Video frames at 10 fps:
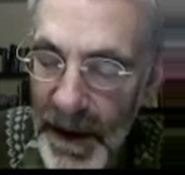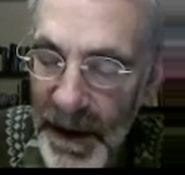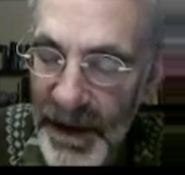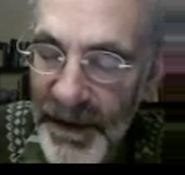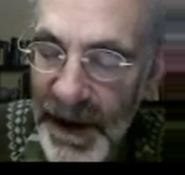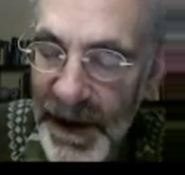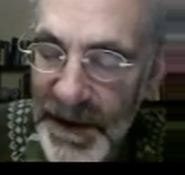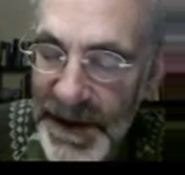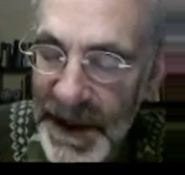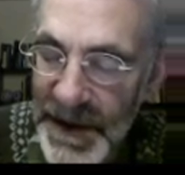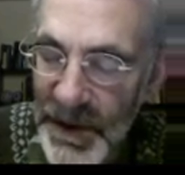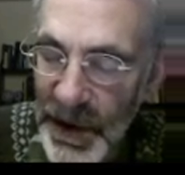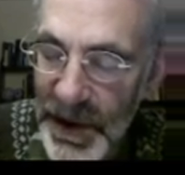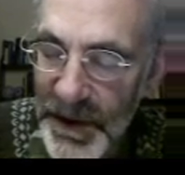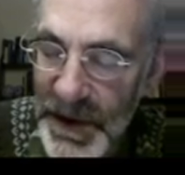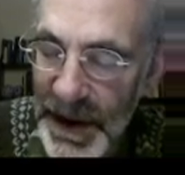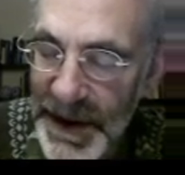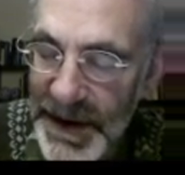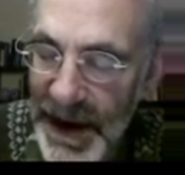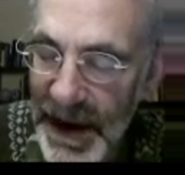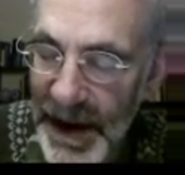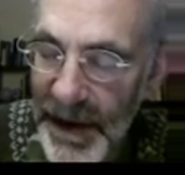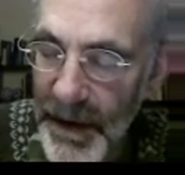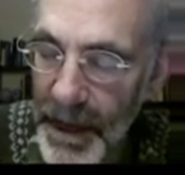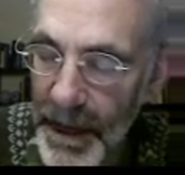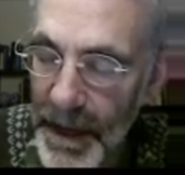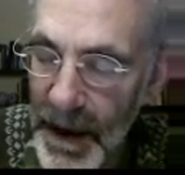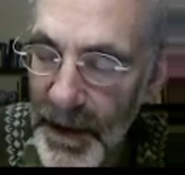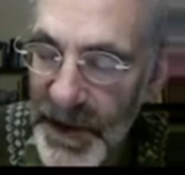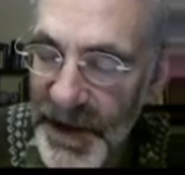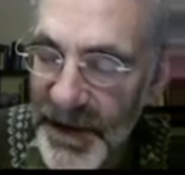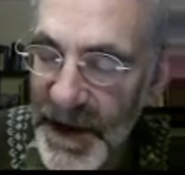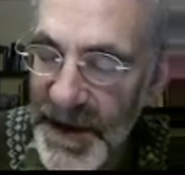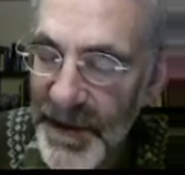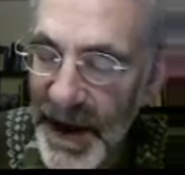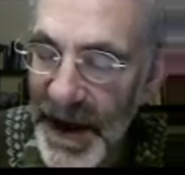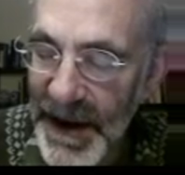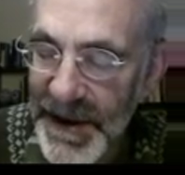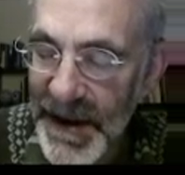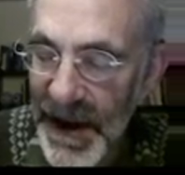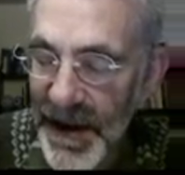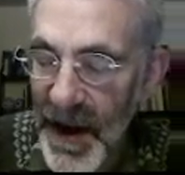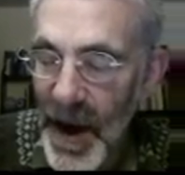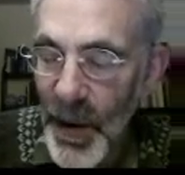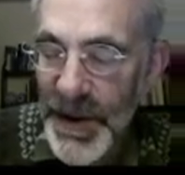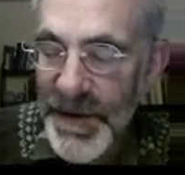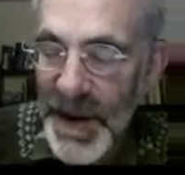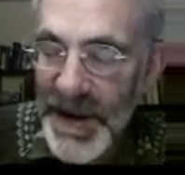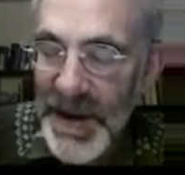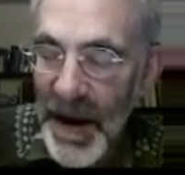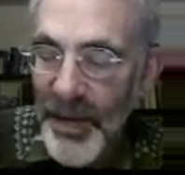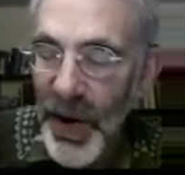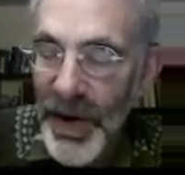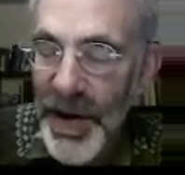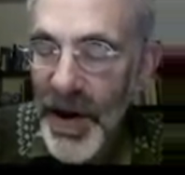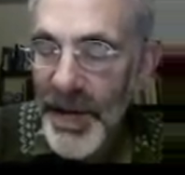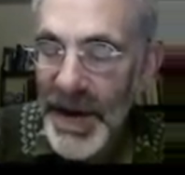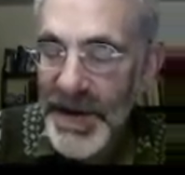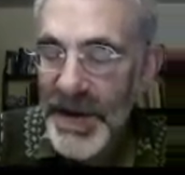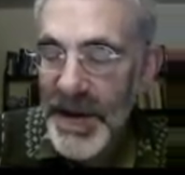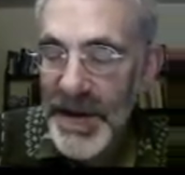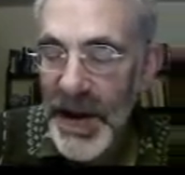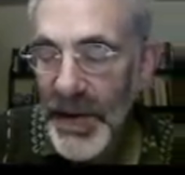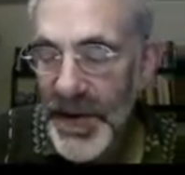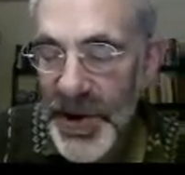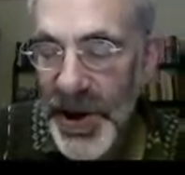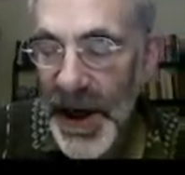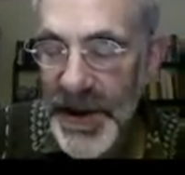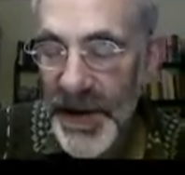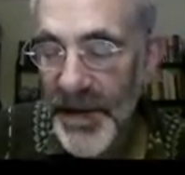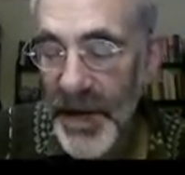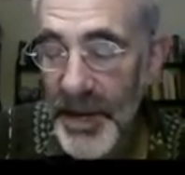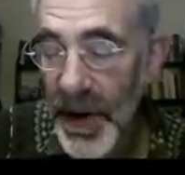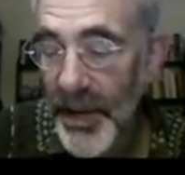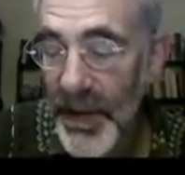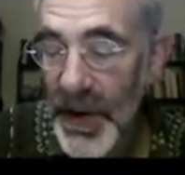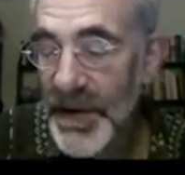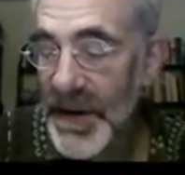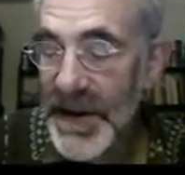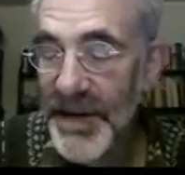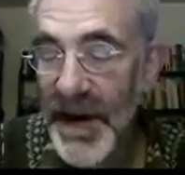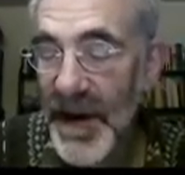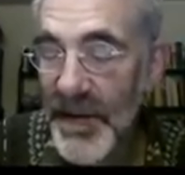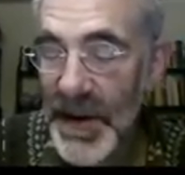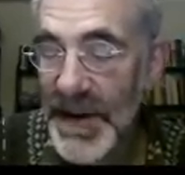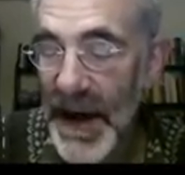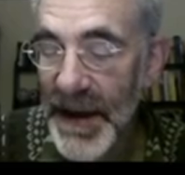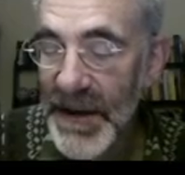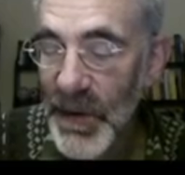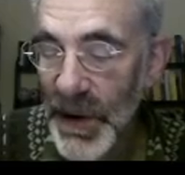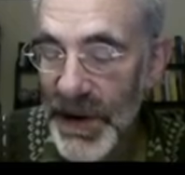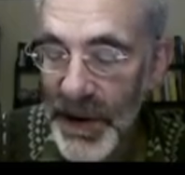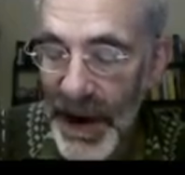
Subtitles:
in variables x1 up to xn, which are fixed by Sn, which means polynomials that don't change if you permute these variables x1 to